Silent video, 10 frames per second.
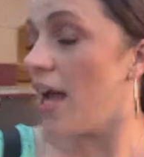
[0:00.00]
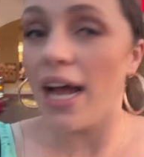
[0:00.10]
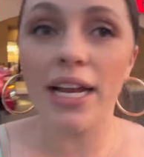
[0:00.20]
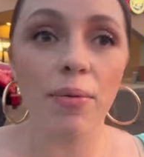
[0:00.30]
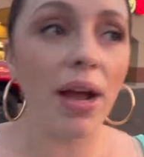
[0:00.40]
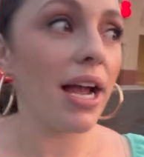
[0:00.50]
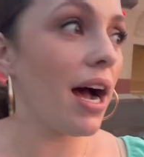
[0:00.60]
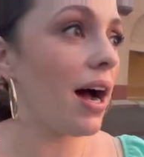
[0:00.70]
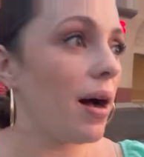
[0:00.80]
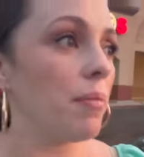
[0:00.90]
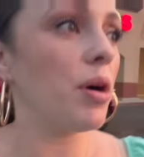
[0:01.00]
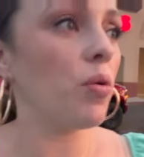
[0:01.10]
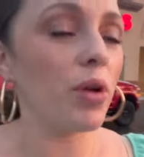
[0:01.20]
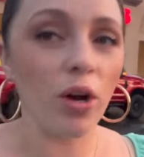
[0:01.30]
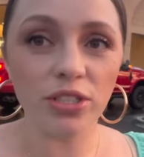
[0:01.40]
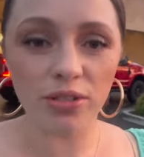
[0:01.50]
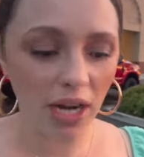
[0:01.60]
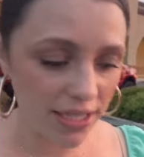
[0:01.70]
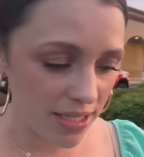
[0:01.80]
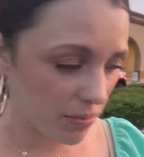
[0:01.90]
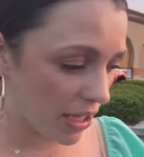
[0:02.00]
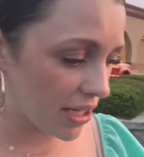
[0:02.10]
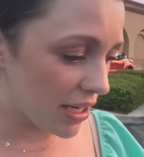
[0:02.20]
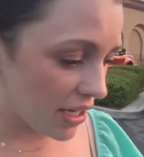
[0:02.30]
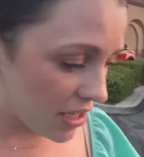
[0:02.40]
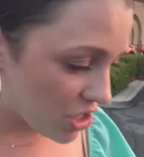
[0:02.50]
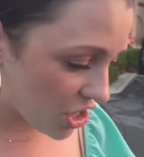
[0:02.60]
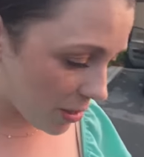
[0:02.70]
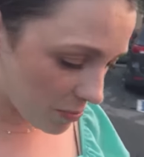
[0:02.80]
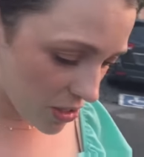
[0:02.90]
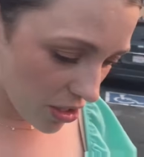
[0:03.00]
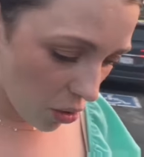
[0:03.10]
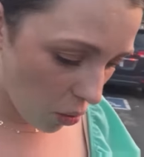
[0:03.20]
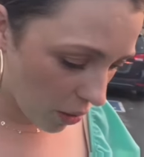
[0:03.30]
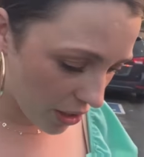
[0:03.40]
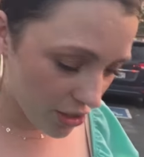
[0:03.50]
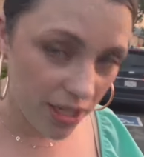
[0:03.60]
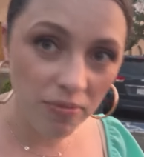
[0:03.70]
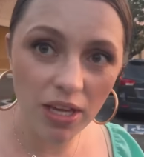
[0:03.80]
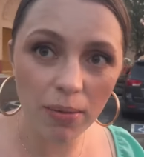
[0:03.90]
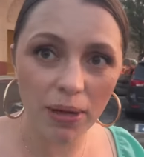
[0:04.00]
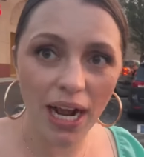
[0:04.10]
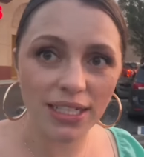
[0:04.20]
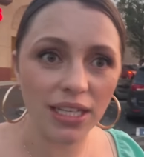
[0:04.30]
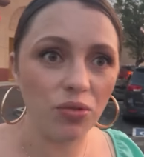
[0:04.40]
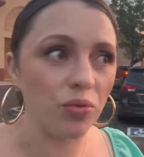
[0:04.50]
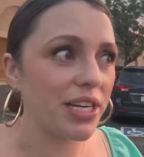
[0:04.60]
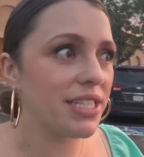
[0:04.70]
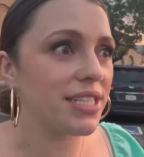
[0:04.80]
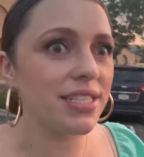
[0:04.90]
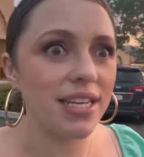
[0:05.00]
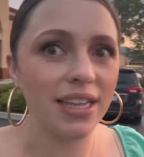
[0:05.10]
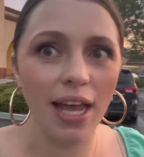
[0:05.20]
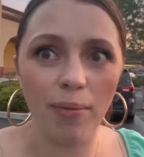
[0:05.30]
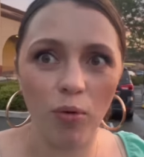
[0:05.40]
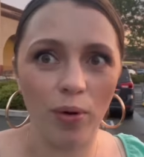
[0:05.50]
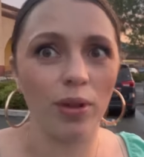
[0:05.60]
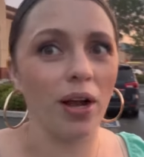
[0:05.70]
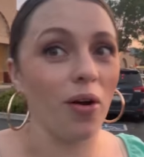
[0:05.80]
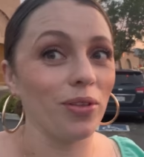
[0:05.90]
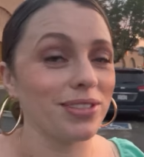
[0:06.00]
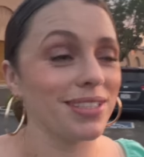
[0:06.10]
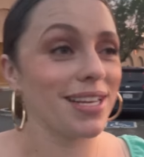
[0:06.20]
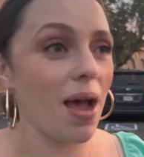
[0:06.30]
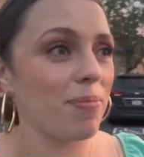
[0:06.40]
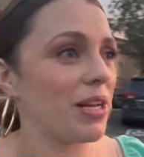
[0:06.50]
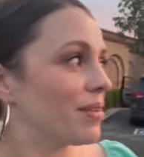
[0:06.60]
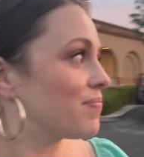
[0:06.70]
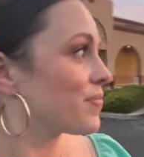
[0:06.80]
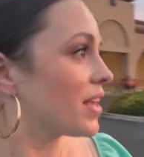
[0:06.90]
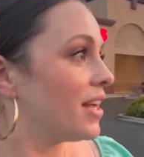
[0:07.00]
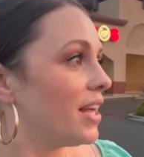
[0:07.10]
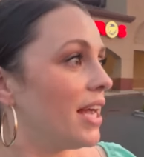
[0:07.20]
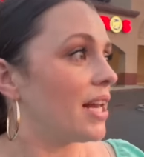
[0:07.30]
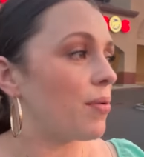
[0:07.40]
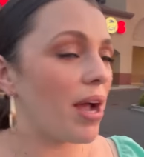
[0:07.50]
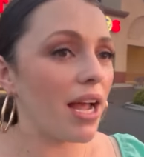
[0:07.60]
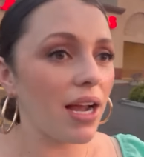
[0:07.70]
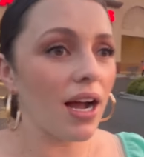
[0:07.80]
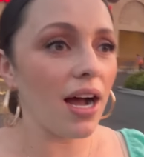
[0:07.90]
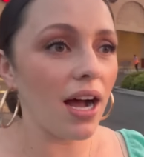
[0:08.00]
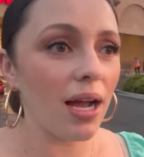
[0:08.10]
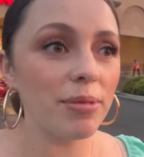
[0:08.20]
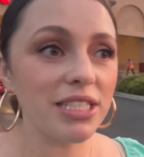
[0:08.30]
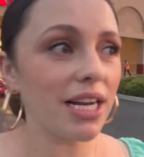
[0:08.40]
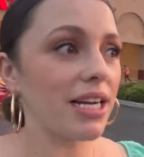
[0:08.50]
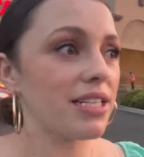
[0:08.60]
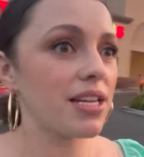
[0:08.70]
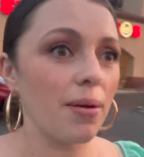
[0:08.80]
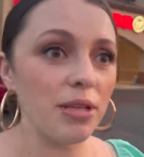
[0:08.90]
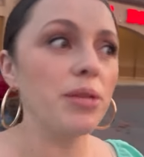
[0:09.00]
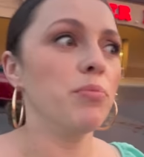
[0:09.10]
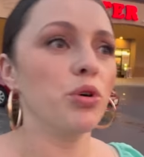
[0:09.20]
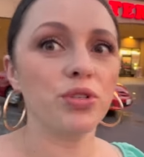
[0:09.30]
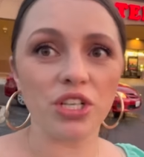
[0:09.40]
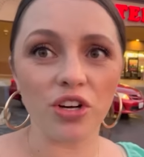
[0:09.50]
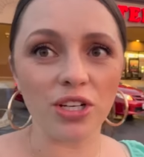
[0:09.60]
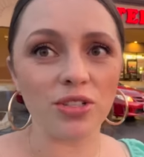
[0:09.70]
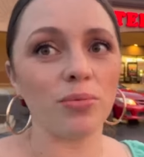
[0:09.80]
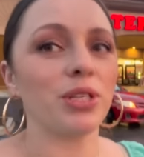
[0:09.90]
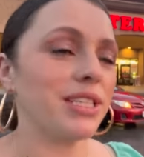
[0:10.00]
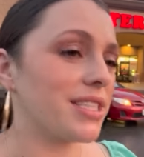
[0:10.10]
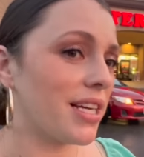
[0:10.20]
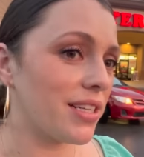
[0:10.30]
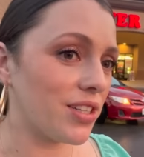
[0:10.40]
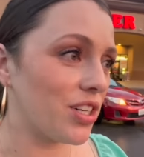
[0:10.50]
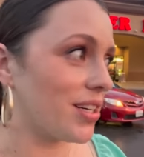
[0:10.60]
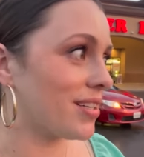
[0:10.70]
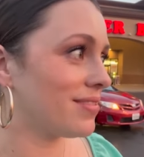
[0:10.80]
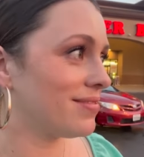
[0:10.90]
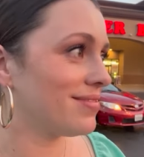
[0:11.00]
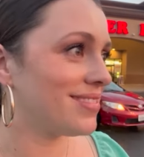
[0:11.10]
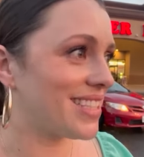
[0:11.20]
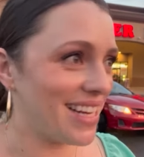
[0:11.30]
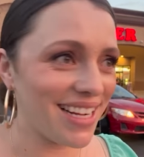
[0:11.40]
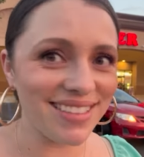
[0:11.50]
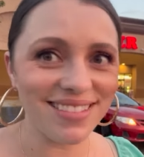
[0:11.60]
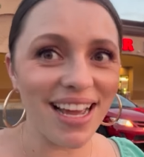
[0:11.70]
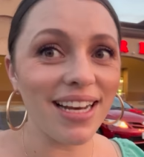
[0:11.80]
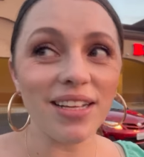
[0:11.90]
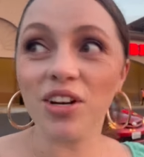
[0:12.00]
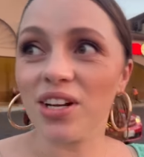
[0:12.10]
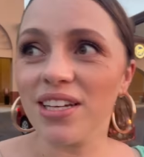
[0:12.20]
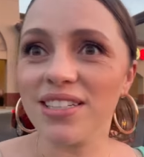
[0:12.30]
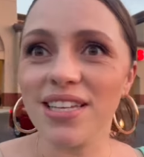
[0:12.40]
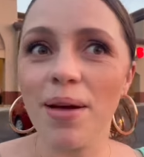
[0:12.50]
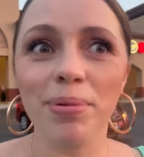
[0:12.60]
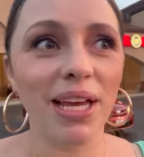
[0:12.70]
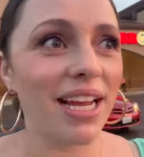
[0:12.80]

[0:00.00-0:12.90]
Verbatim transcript: Anyway, um, we also got some like Chips Ahoy or something, but it has like Reese's in them. We were like, oh, this is happening. Anyway, I'm excited. I'm in the mood to cook, so I'm really excited to cook tonight and eat cookies and play a